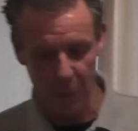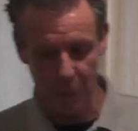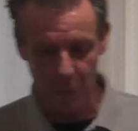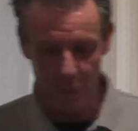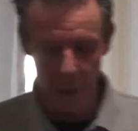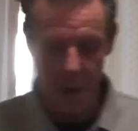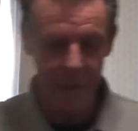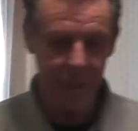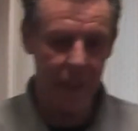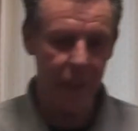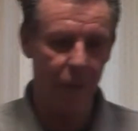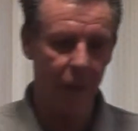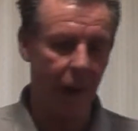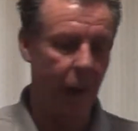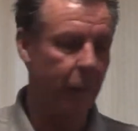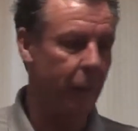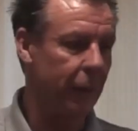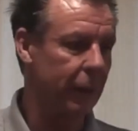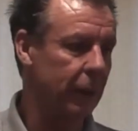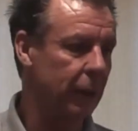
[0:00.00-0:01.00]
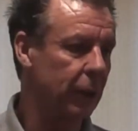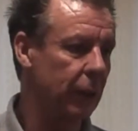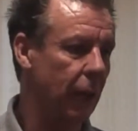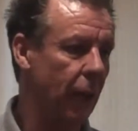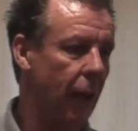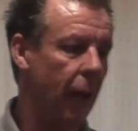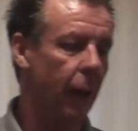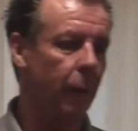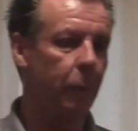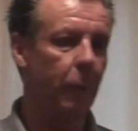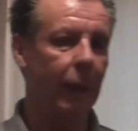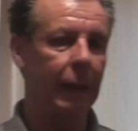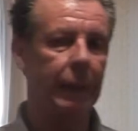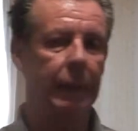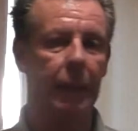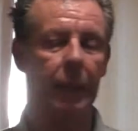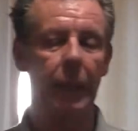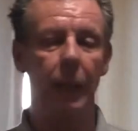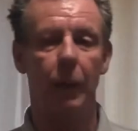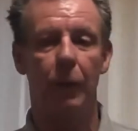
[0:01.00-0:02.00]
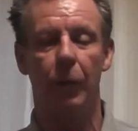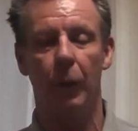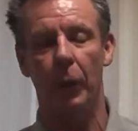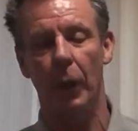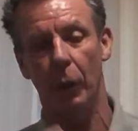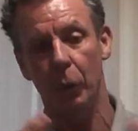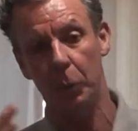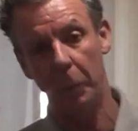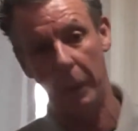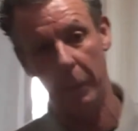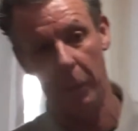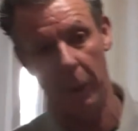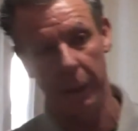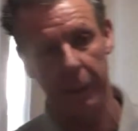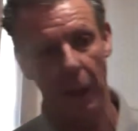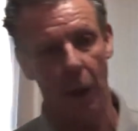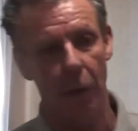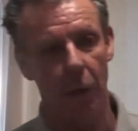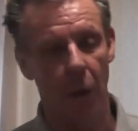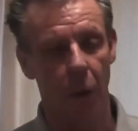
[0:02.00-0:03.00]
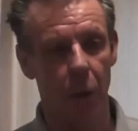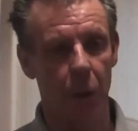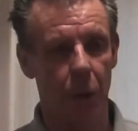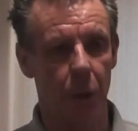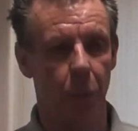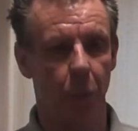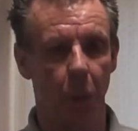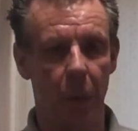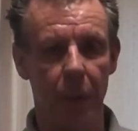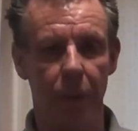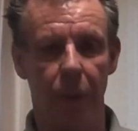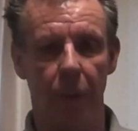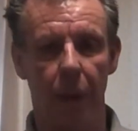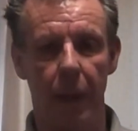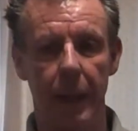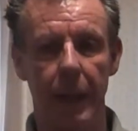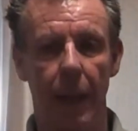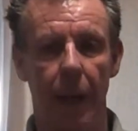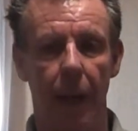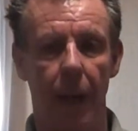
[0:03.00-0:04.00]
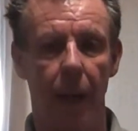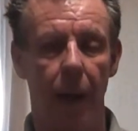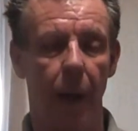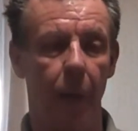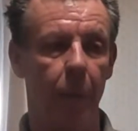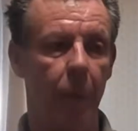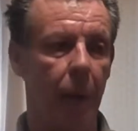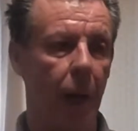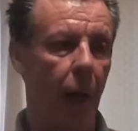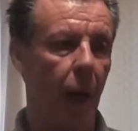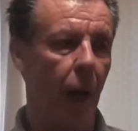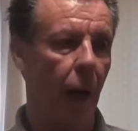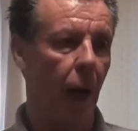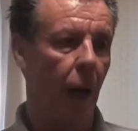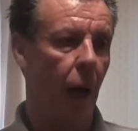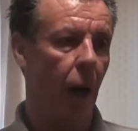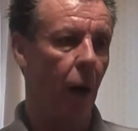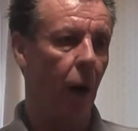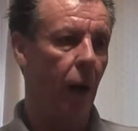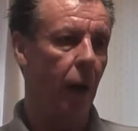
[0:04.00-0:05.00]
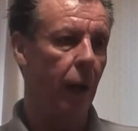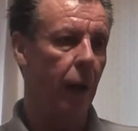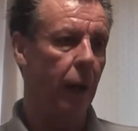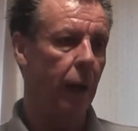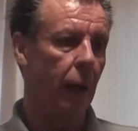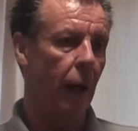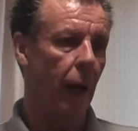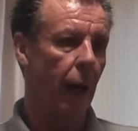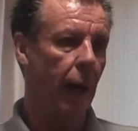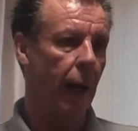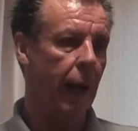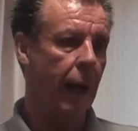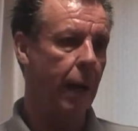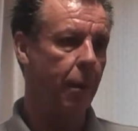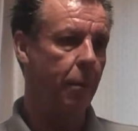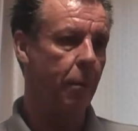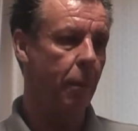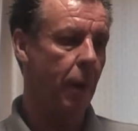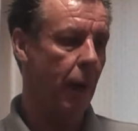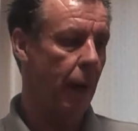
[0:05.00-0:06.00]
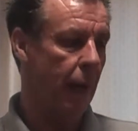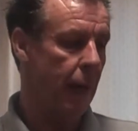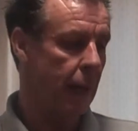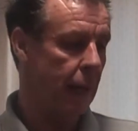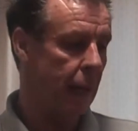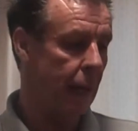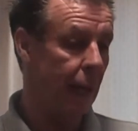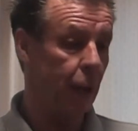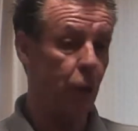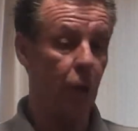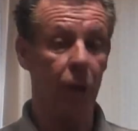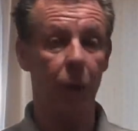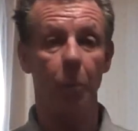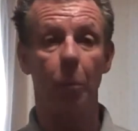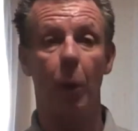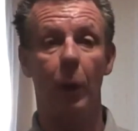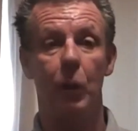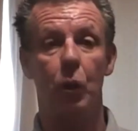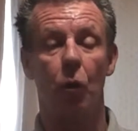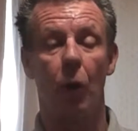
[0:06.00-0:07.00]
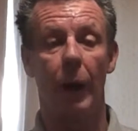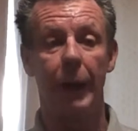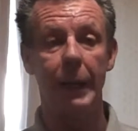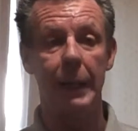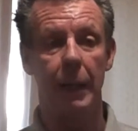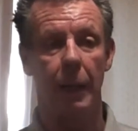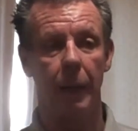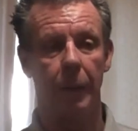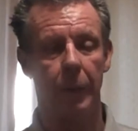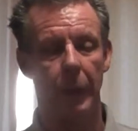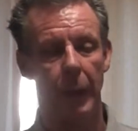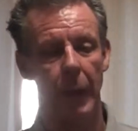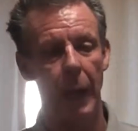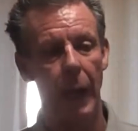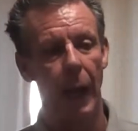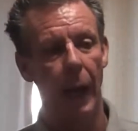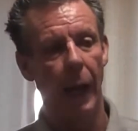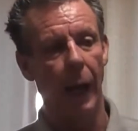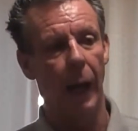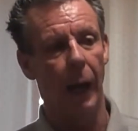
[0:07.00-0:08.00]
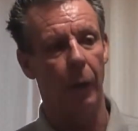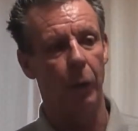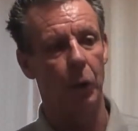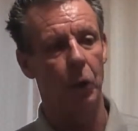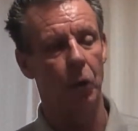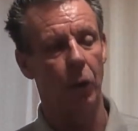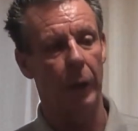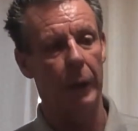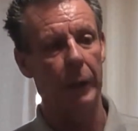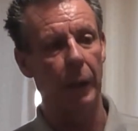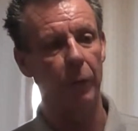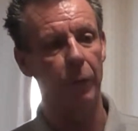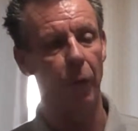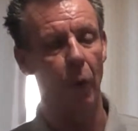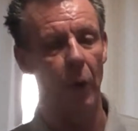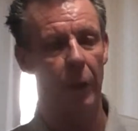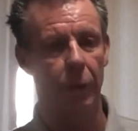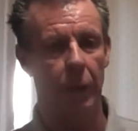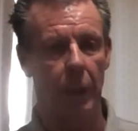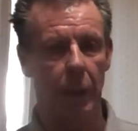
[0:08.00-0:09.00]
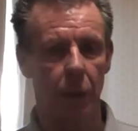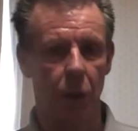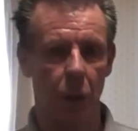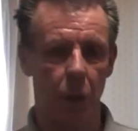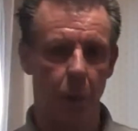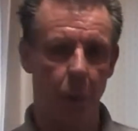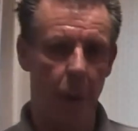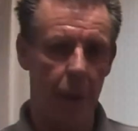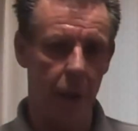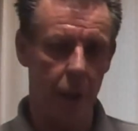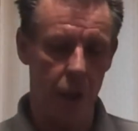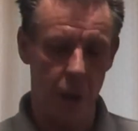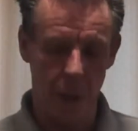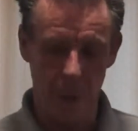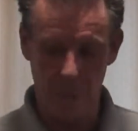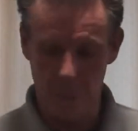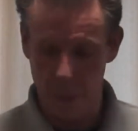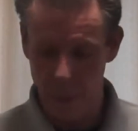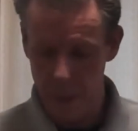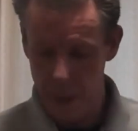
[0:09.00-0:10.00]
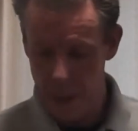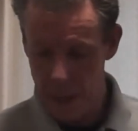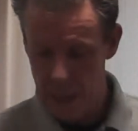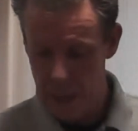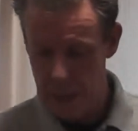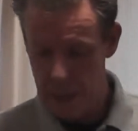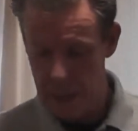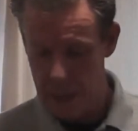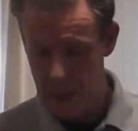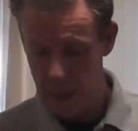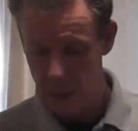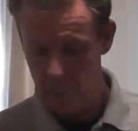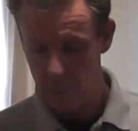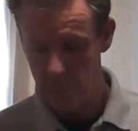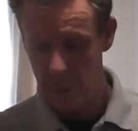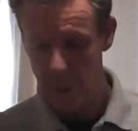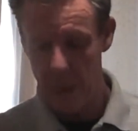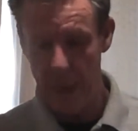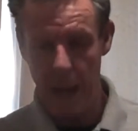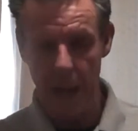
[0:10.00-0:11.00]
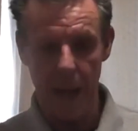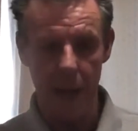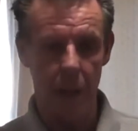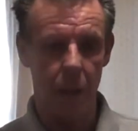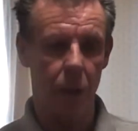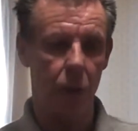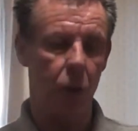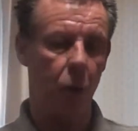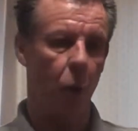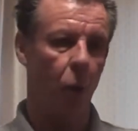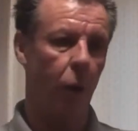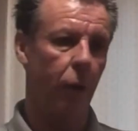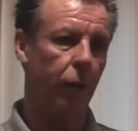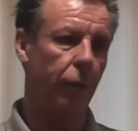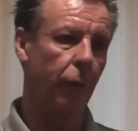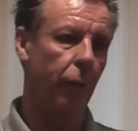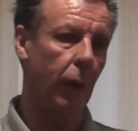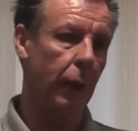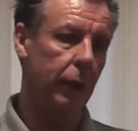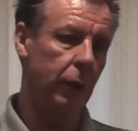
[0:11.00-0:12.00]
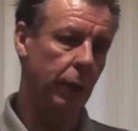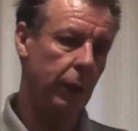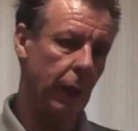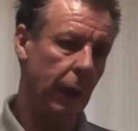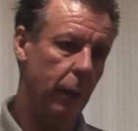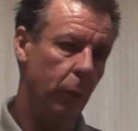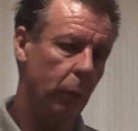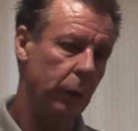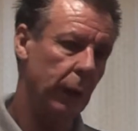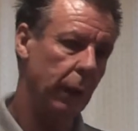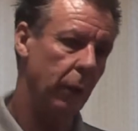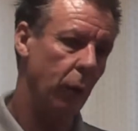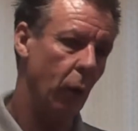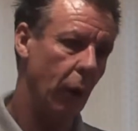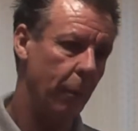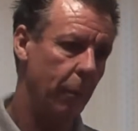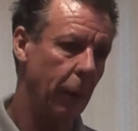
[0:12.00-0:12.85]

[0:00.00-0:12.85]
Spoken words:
Browring Developments. Basically, for those people that don't know, just briefly, I am an electrician by trade. I was done 5 years as apprenticeship, and sort of, as I say, was in the right